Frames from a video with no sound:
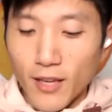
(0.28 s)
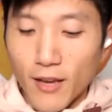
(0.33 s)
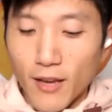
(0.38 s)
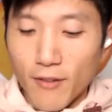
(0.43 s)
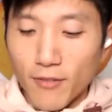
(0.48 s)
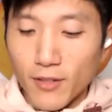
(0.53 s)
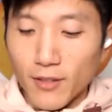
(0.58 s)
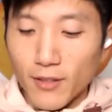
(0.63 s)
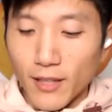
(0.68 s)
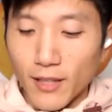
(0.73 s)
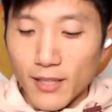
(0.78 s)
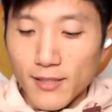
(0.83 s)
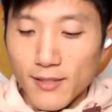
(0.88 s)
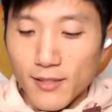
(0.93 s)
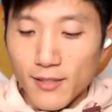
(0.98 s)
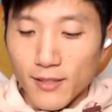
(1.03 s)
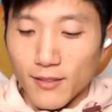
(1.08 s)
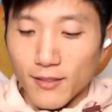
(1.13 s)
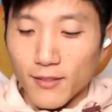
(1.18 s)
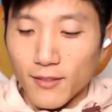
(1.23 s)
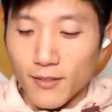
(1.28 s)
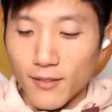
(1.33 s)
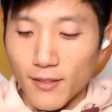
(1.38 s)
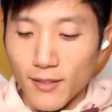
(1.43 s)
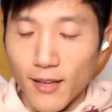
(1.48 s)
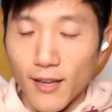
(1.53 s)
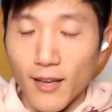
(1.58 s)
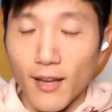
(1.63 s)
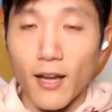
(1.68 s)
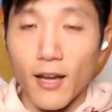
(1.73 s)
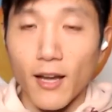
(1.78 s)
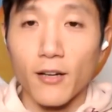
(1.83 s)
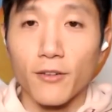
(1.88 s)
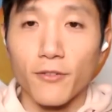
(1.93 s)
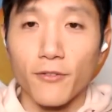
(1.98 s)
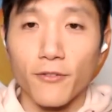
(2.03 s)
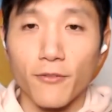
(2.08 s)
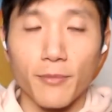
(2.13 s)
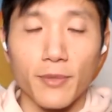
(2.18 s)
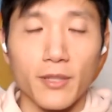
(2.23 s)
every lesson
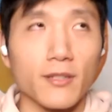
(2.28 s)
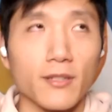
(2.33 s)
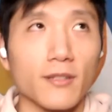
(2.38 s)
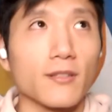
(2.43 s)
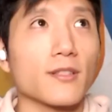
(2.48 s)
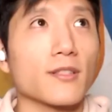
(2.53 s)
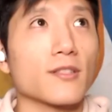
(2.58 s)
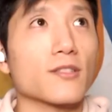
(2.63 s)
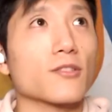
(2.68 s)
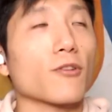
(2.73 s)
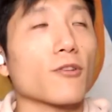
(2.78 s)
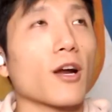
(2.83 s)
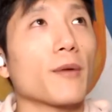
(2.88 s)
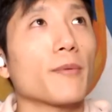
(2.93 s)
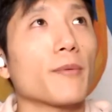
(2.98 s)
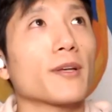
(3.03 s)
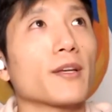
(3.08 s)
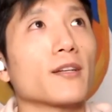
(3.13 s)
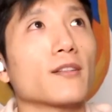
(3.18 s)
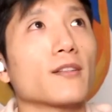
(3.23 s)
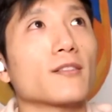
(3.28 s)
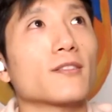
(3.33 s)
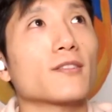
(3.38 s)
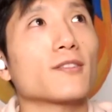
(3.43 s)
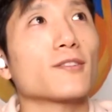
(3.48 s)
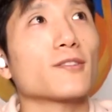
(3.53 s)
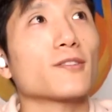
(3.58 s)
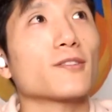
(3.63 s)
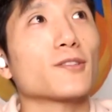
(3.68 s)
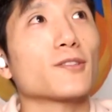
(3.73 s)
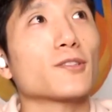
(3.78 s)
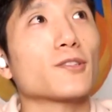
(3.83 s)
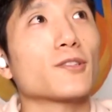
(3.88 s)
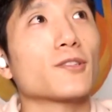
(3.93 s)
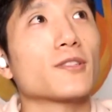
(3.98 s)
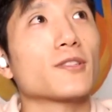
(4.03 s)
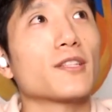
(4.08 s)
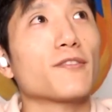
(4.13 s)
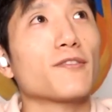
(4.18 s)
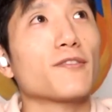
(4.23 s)
have been describing it to
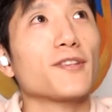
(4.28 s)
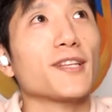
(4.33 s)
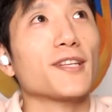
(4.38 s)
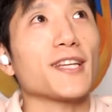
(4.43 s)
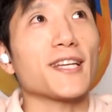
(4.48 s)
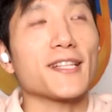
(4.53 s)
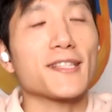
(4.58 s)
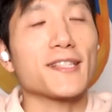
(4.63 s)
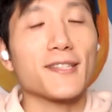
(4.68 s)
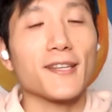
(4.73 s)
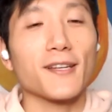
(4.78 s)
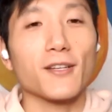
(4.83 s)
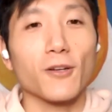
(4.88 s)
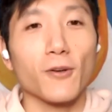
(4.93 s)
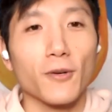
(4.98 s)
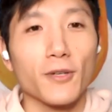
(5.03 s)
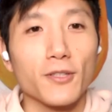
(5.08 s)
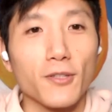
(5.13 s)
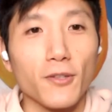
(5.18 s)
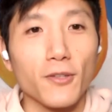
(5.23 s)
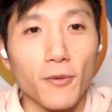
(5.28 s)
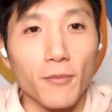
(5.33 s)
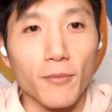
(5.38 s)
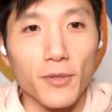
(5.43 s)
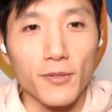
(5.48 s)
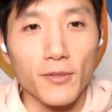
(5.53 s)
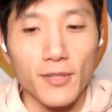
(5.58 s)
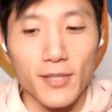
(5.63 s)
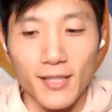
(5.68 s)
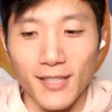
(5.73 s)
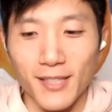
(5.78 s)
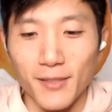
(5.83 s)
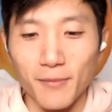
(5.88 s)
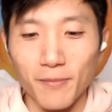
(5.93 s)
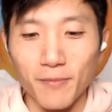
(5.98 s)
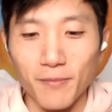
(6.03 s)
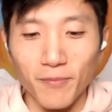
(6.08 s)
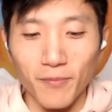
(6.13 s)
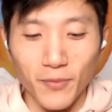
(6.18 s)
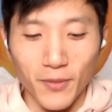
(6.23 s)
Tiffany. It's like going to the
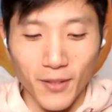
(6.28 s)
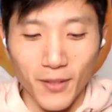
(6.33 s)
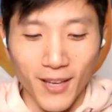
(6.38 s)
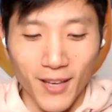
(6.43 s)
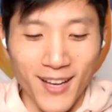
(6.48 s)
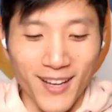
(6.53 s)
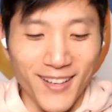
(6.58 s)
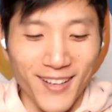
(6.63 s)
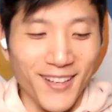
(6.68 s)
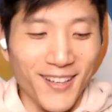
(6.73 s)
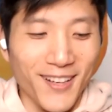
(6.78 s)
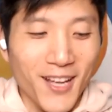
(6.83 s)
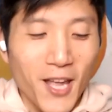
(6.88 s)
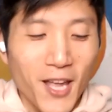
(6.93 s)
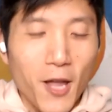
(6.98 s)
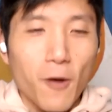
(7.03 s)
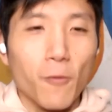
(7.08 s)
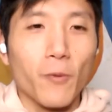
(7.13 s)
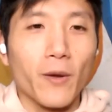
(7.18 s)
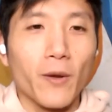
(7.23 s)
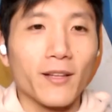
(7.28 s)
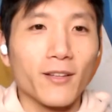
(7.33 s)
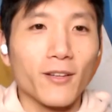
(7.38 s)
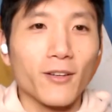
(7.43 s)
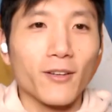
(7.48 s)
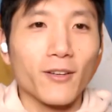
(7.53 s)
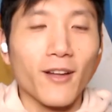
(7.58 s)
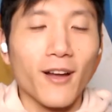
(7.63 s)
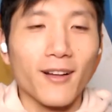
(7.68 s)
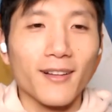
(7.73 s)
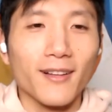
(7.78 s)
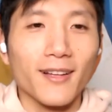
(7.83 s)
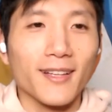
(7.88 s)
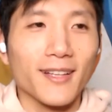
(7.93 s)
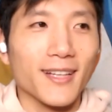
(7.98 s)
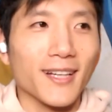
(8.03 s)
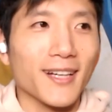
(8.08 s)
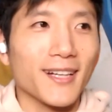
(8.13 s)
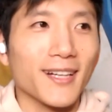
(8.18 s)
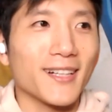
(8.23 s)
museum when you're not
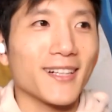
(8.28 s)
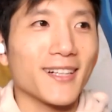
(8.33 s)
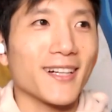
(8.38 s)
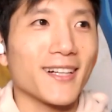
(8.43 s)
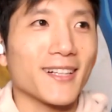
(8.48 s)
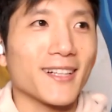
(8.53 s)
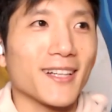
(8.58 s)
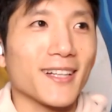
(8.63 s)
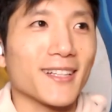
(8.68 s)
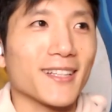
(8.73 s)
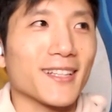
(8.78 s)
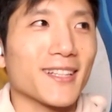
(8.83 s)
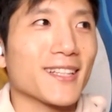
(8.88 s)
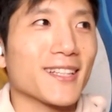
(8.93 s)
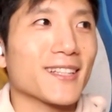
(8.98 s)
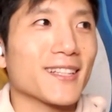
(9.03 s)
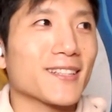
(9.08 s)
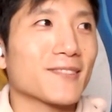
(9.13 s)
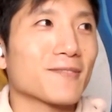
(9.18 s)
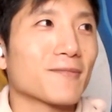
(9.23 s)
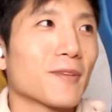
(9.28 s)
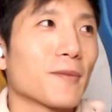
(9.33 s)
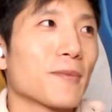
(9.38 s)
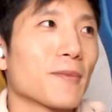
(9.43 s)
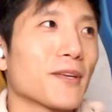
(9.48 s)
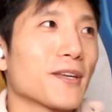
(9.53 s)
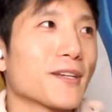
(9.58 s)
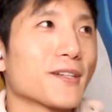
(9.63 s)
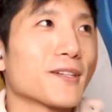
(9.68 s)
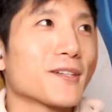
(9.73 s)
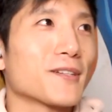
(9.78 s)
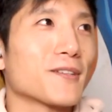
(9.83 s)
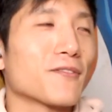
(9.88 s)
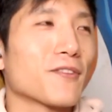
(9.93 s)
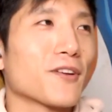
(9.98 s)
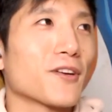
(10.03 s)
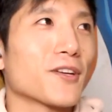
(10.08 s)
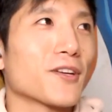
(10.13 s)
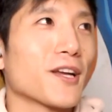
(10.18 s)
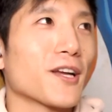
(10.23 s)
like maybe a
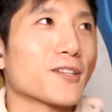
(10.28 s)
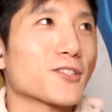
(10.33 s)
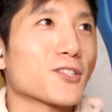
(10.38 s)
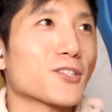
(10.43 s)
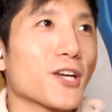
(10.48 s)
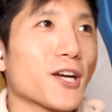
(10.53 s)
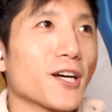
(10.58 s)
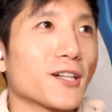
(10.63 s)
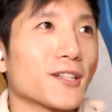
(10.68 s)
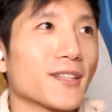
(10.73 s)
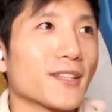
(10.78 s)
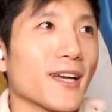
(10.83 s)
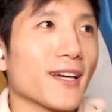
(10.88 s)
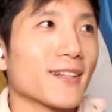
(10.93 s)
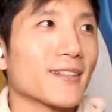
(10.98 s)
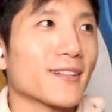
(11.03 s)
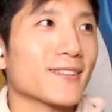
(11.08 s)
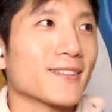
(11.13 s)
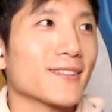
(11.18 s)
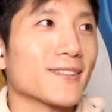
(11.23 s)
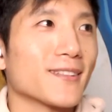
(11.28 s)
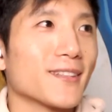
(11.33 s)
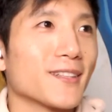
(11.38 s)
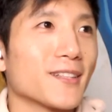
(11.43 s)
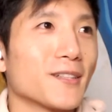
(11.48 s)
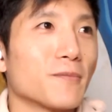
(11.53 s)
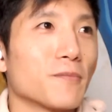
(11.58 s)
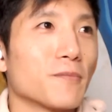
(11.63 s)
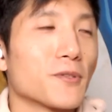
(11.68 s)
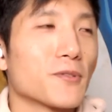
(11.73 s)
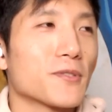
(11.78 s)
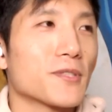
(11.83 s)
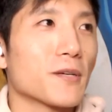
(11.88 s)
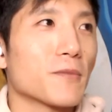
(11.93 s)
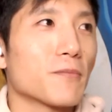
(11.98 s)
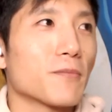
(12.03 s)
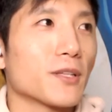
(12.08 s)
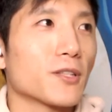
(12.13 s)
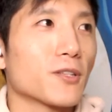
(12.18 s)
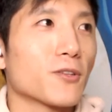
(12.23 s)
very young child at a
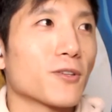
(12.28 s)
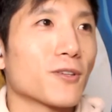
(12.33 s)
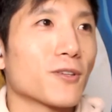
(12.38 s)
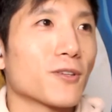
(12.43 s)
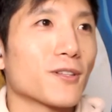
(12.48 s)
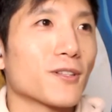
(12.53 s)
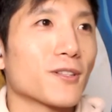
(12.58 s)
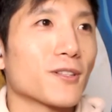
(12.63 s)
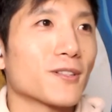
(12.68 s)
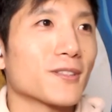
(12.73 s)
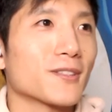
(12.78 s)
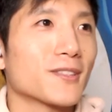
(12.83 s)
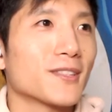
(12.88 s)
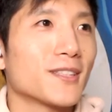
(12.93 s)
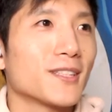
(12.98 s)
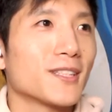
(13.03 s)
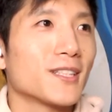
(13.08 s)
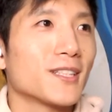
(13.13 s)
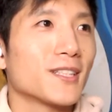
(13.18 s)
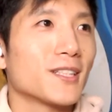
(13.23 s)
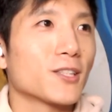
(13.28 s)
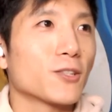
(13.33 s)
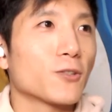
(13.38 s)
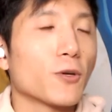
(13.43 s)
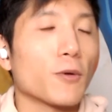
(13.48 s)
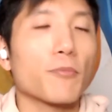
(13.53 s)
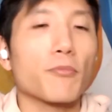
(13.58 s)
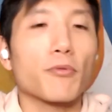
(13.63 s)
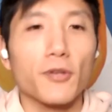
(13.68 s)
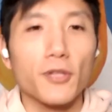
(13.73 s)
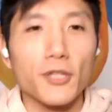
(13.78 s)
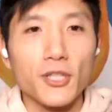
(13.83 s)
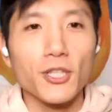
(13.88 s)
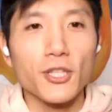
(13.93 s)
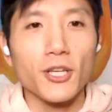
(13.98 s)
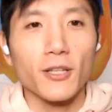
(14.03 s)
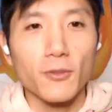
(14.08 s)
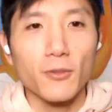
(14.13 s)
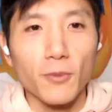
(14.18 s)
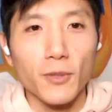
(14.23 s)
museum, but you
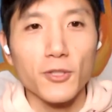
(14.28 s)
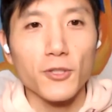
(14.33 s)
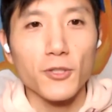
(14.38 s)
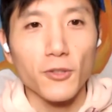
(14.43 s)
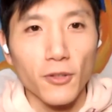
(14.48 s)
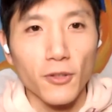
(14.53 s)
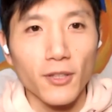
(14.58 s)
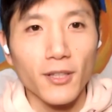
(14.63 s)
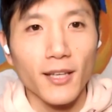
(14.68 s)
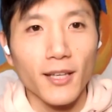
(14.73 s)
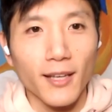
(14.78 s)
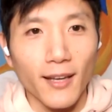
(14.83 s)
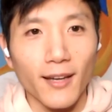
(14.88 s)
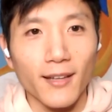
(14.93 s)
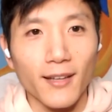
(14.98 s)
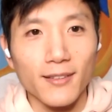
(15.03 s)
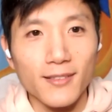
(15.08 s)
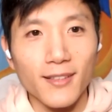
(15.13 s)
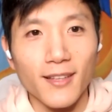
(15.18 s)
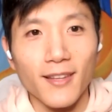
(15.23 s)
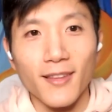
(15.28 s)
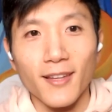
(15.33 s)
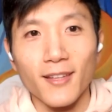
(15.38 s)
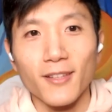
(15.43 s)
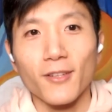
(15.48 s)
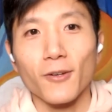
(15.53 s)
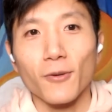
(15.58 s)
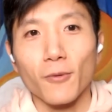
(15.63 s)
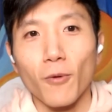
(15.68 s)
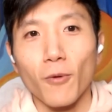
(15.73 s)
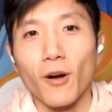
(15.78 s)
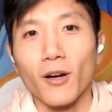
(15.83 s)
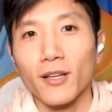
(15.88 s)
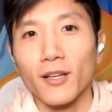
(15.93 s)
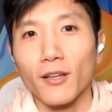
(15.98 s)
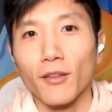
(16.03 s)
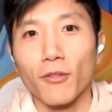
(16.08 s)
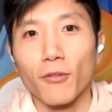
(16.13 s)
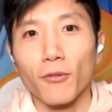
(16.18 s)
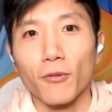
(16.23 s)
appreciate what you're looking at, and then you're
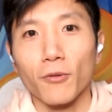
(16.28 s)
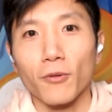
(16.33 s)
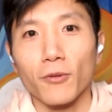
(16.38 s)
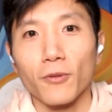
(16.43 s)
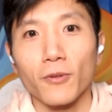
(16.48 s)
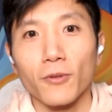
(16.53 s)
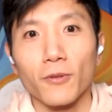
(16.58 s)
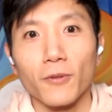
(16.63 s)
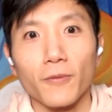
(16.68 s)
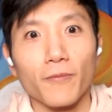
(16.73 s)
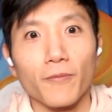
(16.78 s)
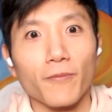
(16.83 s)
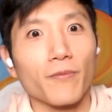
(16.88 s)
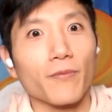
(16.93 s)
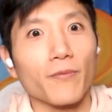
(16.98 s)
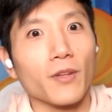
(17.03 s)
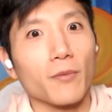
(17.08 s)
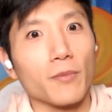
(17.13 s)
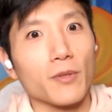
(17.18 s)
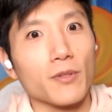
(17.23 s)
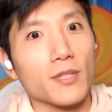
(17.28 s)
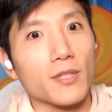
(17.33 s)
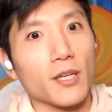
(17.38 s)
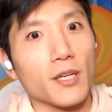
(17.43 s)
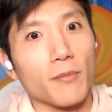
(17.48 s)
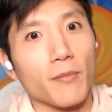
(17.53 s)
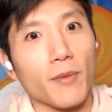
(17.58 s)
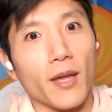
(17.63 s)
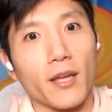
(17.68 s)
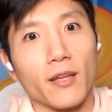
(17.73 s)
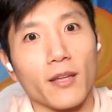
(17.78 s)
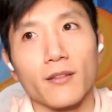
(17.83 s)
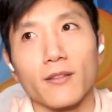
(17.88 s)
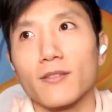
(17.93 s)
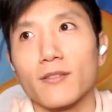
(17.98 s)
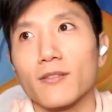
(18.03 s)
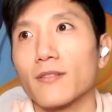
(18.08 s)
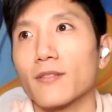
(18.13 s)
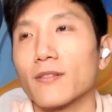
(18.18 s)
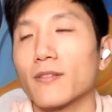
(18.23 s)
walking through a museum and
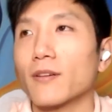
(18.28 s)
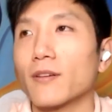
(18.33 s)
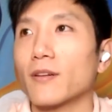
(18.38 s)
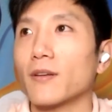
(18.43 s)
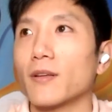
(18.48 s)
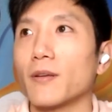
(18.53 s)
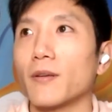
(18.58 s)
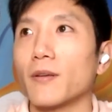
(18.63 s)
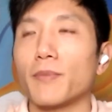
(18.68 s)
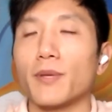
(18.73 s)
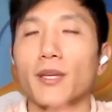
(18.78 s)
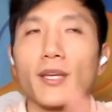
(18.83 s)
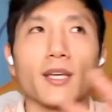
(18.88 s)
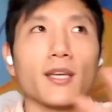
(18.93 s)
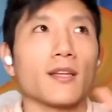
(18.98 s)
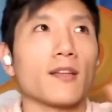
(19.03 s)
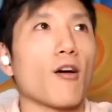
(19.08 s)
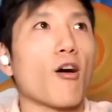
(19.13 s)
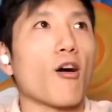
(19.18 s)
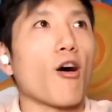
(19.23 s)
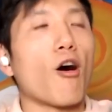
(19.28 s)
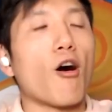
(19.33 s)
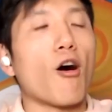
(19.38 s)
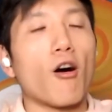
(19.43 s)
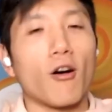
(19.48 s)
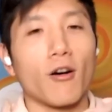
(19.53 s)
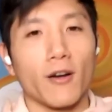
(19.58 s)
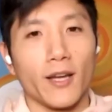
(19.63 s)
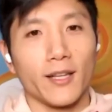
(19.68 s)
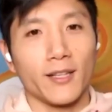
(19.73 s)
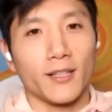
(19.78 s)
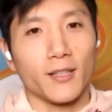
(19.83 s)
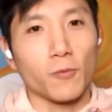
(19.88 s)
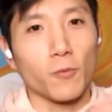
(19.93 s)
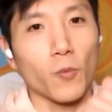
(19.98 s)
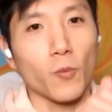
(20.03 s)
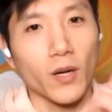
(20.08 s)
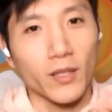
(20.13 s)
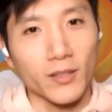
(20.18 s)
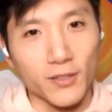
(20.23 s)
being in awe and in
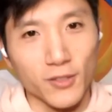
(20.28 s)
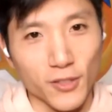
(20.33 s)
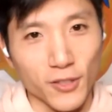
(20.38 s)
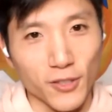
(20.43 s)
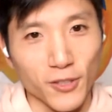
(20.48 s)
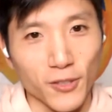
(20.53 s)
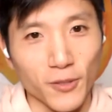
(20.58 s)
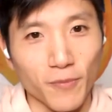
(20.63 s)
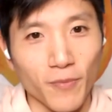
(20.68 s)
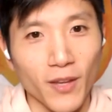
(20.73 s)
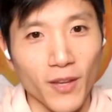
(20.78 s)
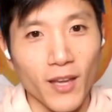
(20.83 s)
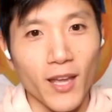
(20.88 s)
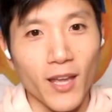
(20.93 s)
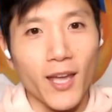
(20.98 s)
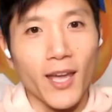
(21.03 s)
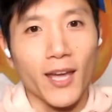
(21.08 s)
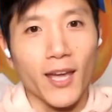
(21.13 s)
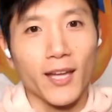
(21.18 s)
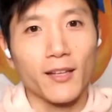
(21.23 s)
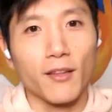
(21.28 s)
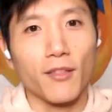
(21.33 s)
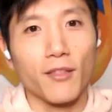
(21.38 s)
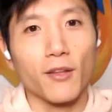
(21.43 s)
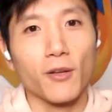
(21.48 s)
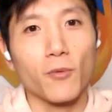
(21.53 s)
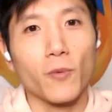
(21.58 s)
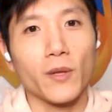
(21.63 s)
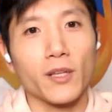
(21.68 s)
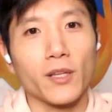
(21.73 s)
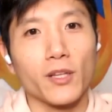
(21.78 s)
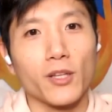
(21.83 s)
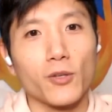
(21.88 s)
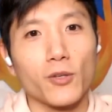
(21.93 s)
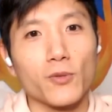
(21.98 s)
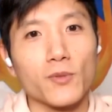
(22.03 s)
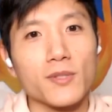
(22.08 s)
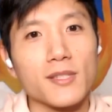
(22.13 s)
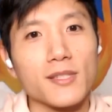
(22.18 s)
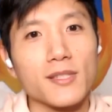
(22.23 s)
wonder. And I think when
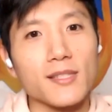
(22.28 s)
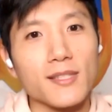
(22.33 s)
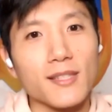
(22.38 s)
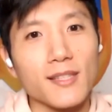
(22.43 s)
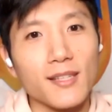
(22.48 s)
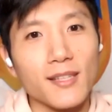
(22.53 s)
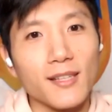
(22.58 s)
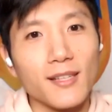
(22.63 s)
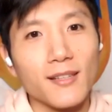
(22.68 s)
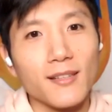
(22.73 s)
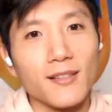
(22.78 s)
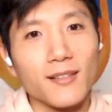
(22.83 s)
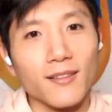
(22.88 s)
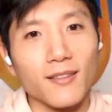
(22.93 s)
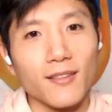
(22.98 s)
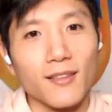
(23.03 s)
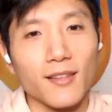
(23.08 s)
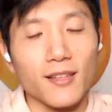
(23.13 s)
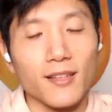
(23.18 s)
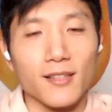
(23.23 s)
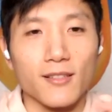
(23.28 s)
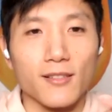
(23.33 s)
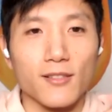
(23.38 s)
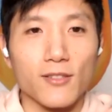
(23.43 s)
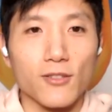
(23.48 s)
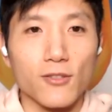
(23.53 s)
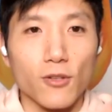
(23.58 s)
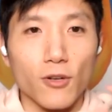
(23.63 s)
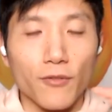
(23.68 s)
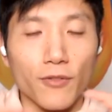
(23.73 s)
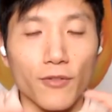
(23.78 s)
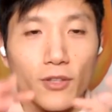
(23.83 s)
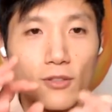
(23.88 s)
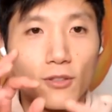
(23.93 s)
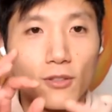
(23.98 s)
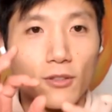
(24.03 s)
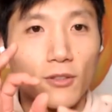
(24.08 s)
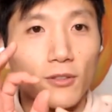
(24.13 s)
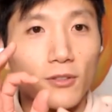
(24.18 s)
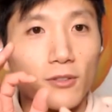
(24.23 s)
you see the
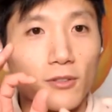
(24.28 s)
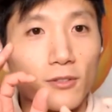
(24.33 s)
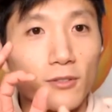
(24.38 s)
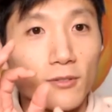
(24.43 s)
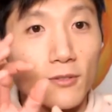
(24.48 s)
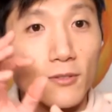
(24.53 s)
cervical,